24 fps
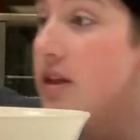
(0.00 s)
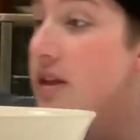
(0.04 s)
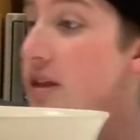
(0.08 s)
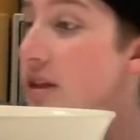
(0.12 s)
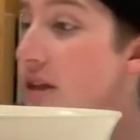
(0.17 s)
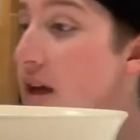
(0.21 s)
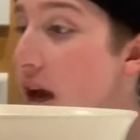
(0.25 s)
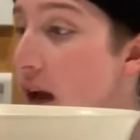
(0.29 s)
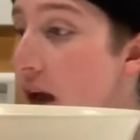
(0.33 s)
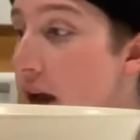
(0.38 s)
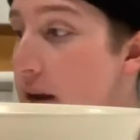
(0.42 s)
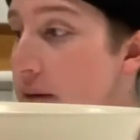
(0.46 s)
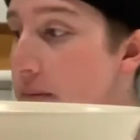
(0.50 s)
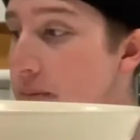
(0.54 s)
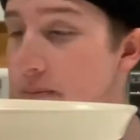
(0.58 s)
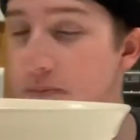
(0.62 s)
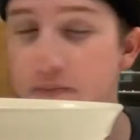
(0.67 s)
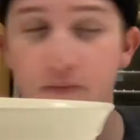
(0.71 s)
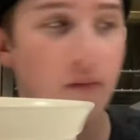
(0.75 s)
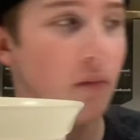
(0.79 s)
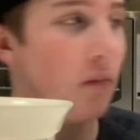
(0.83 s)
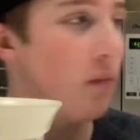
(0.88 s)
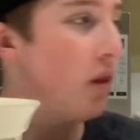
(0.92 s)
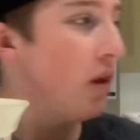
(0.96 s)
side.
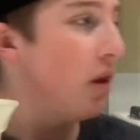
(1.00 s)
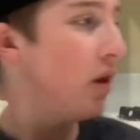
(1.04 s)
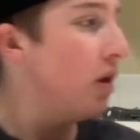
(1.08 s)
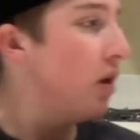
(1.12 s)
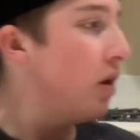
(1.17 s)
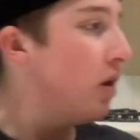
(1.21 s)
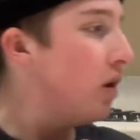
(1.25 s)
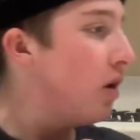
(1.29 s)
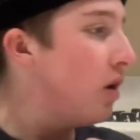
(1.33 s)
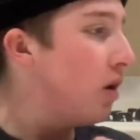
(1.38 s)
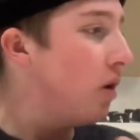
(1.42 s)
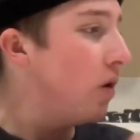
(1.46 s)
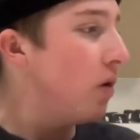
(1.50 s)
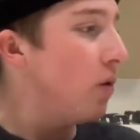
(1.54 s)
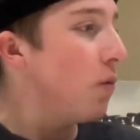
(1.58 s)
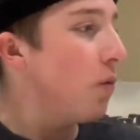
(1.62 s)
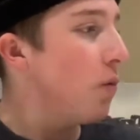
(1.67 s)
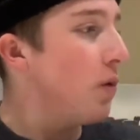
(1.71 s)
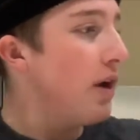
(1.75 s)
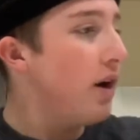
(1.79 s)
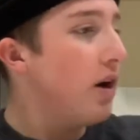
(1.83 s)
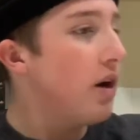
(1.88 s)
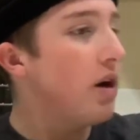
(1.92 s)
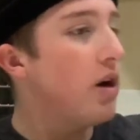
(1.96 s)

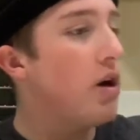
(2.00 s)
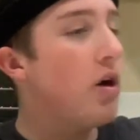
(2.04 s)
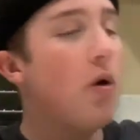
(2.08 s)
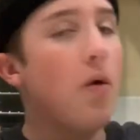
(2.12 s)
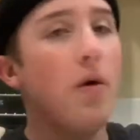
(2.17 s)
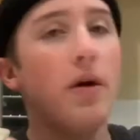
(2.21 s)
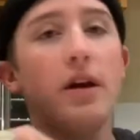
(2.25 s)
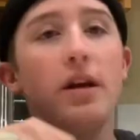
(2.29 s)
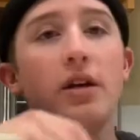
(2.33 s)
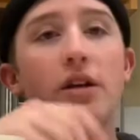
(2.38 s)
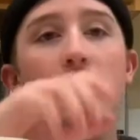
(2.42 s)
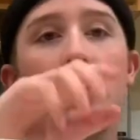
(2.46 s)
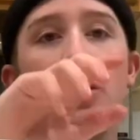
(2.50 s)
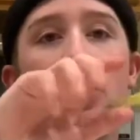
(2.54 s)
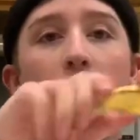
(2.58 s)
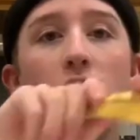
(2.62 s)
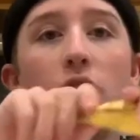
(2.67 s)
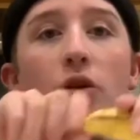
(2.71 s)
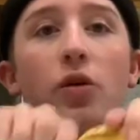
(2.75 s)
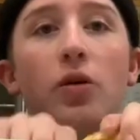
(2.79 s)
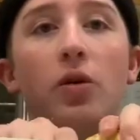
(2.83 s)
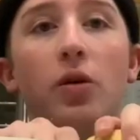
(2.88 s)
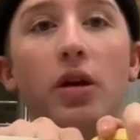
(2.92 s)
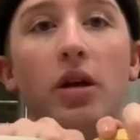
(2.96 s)
We are going
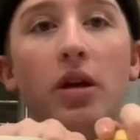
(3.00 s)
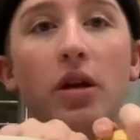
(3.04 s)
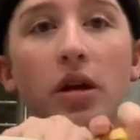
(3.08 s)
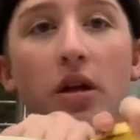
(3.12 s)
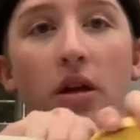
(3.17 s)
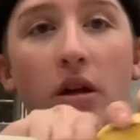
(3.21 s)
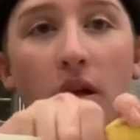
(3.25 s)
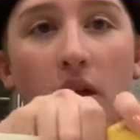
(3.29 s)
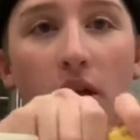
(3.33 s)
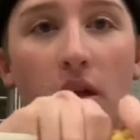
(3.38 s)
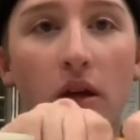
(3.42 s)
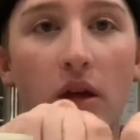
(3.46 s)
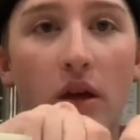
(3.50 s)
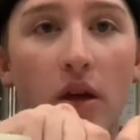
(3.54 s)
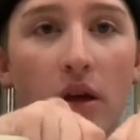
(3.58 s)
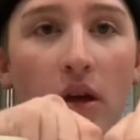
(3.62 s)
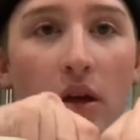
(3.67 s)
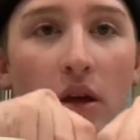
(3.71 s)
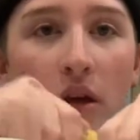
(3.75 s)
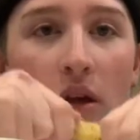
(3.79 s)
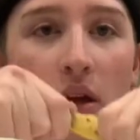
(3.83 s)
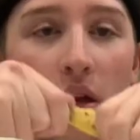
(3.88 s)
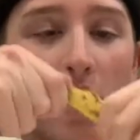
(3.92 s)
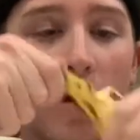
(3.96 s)
to
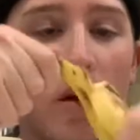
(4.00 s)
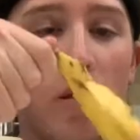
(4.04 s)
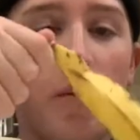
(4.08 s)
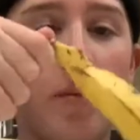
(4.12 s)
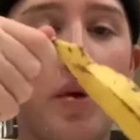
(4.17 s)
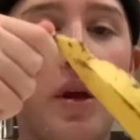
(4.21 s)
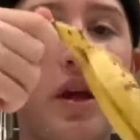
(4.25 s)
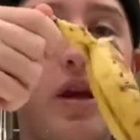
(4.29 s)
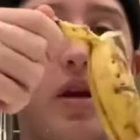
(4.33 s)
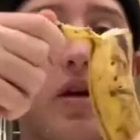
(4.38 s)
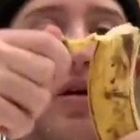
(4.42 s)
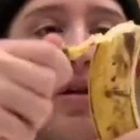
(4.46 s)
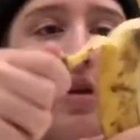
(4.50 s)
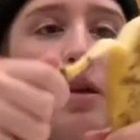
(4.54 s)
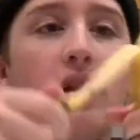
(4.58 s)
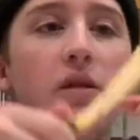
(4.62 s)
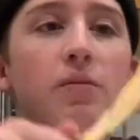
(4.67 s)
peel these